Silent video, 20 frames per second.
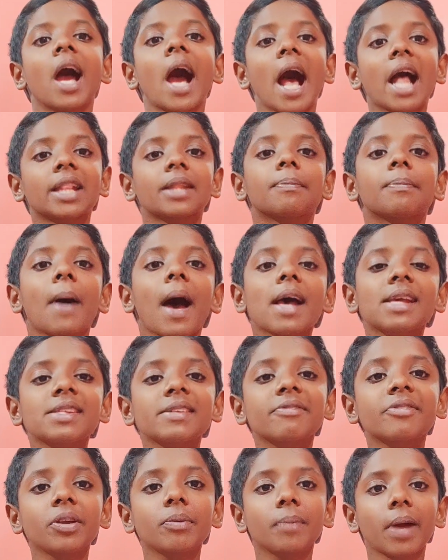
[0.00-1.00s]
And the
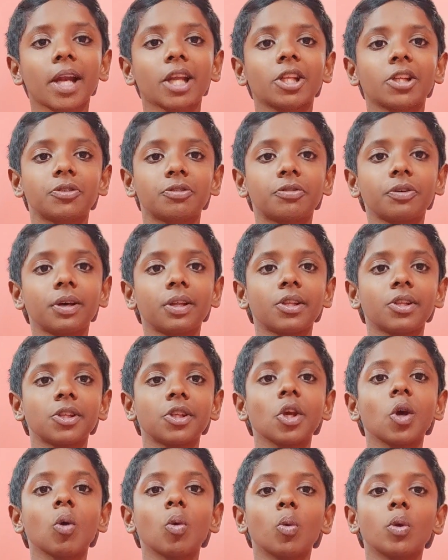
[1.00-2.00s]
passively managed
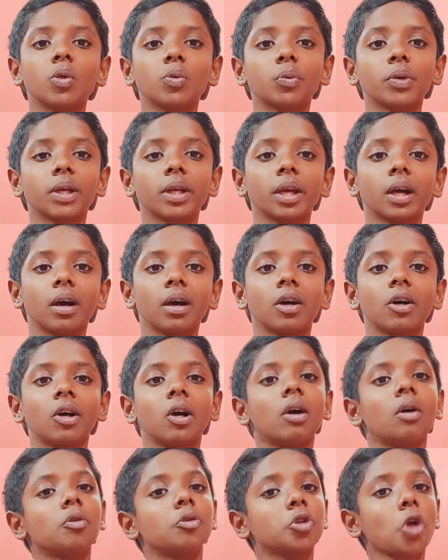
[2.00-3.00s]
funds, which we
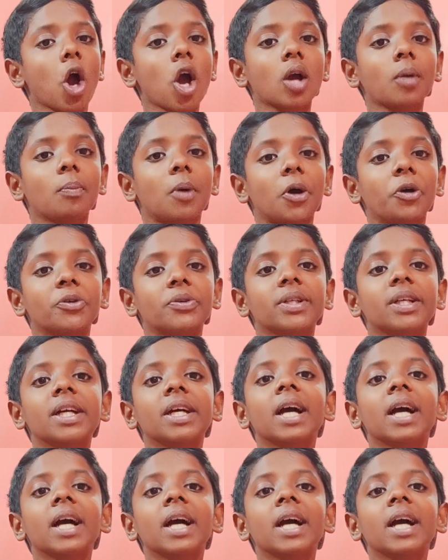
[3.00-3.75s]
talk about,